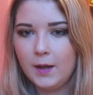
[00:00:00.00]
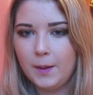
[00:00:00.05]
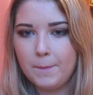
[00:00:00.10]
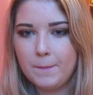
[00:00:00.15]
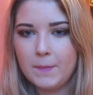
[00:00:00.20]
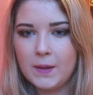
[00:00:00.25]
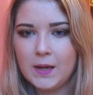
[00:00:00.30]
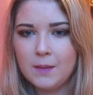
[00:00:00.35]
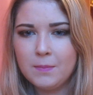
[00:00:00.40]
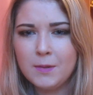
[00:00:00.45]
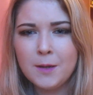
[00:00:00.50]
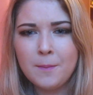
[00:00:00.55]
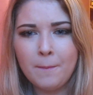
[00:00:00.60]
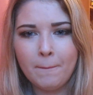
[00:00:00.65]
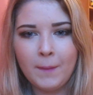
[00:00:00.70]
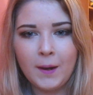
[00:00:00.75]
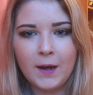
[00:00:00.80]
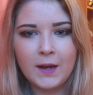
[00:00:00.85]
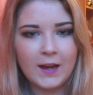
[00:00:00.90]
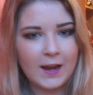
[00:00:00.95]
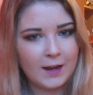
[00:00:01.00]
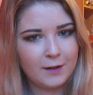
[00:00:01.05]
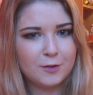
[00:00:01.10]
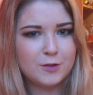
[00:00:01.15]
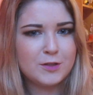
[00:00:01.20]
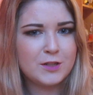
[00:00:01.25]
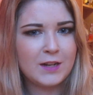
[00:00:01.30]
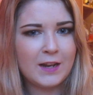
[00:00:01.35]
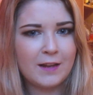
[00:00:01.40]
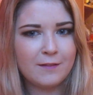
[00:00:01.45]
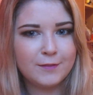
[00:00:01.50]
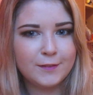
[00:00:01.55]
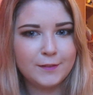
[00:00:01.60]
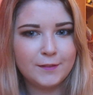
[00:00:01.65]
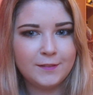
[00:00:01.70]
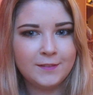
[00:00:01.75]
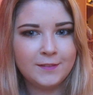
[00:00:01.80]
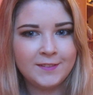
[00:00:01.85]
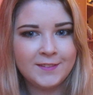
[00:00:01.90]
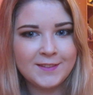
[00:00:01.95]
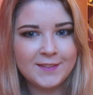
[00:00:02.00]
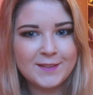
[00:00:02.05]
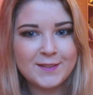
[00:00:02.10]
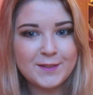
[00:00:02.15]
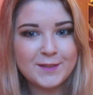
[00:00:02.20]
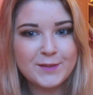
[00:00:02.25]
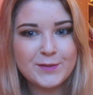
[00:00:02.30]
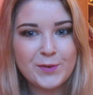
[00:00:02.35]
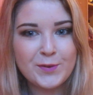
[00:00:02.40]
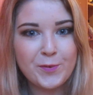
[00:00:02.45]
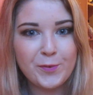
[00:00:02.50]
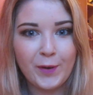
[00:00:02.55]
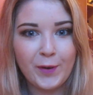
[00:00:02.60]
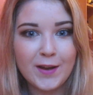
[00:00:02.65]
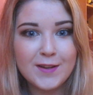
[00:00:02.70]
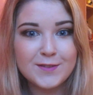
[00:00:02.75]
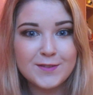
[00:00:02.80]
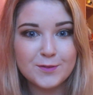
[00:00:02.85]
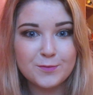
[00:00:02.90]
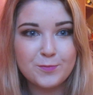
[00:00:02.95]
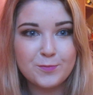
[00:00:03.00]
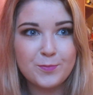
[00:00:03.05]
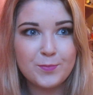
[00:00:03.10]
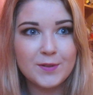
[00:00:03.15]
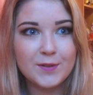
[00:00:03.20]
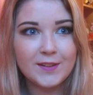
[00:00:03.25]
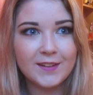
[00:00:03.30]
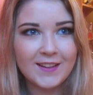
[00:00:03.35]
Maybe my energy level. This is so random, but